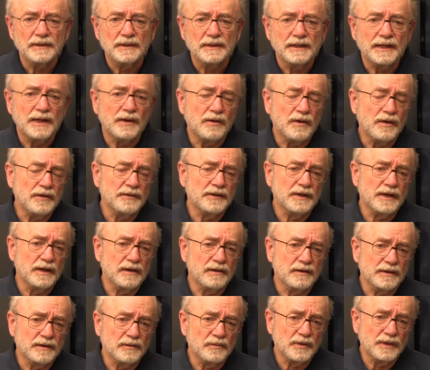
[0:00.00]
Now, on the
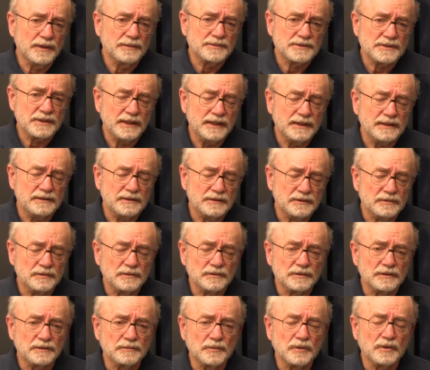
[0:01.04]
Ariel website, you'll
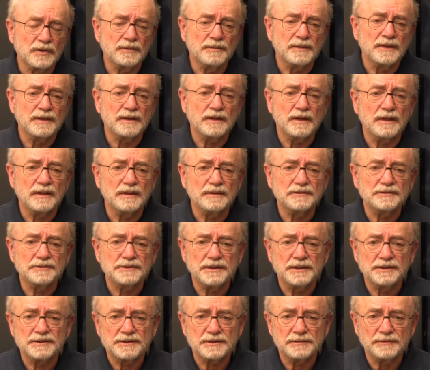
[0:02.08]
learn more about Arnold's
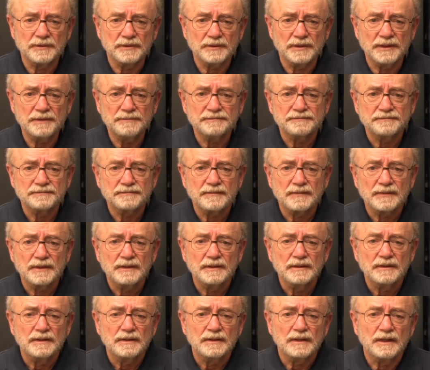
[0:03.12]
testimony.
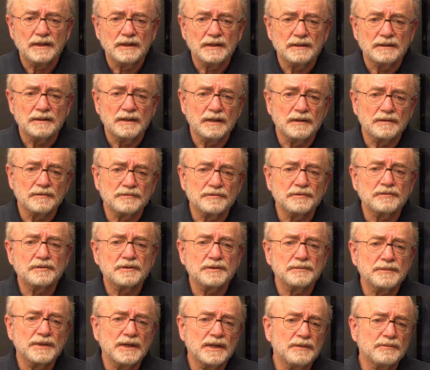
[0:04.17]
Arnold
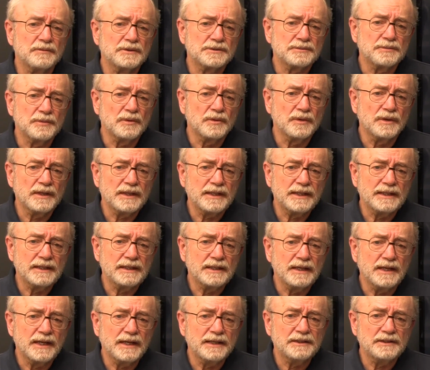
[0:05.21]
Fruchtenbaum was born
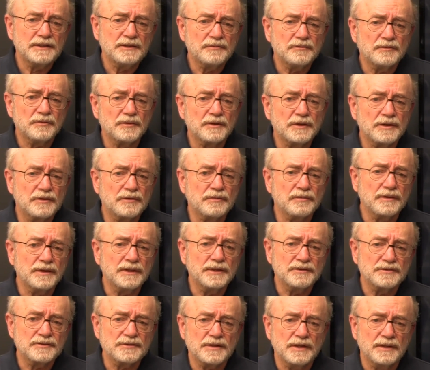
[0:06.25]
in 1943
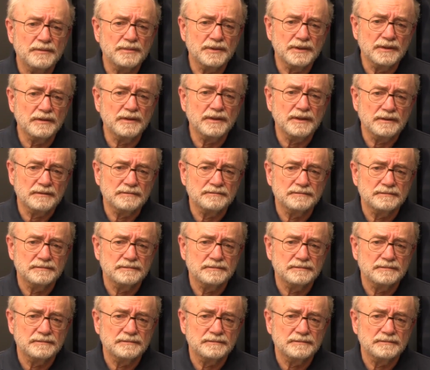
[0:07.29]
in Siberia,